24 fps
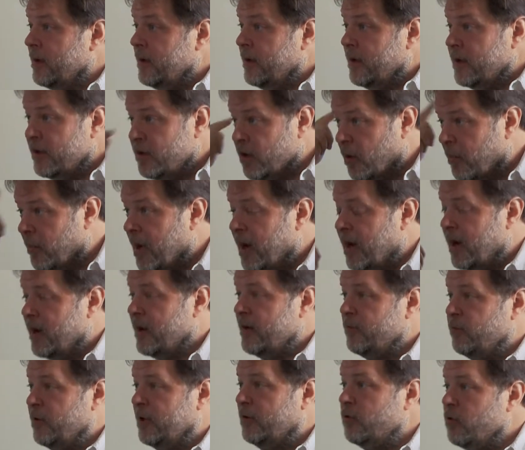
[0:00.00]
in your
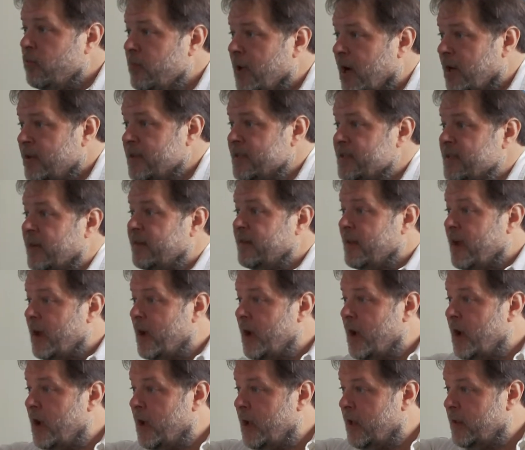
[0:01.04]
mind with Luhmann, is that
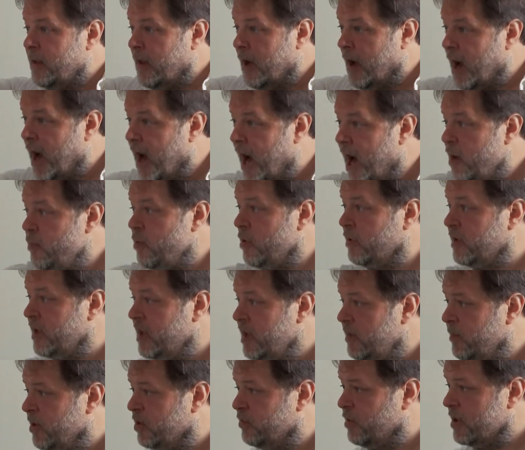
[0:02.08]

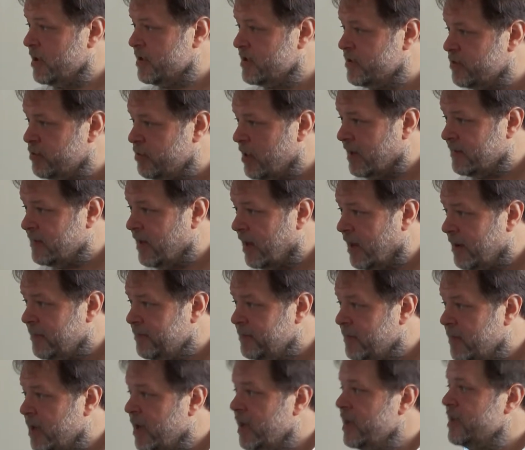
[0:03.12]
hierarchy between strata
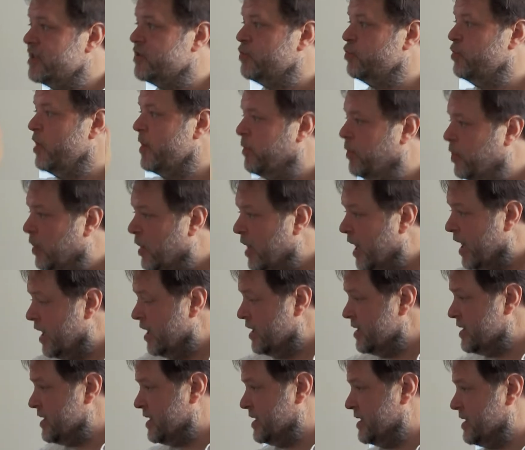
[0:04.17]
is
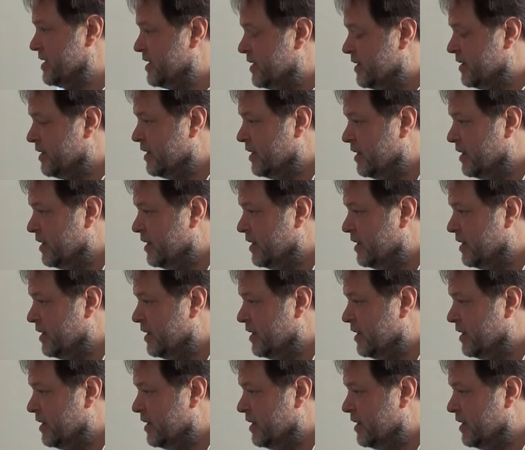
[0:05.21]
replaced